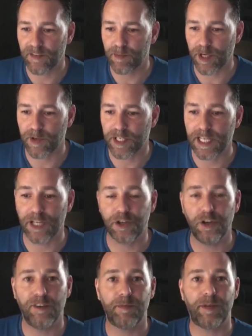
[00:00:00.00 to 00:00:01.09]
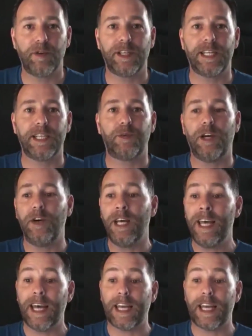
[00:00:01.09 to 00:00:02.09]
Have a brilliant day. You have a brilliant day as well.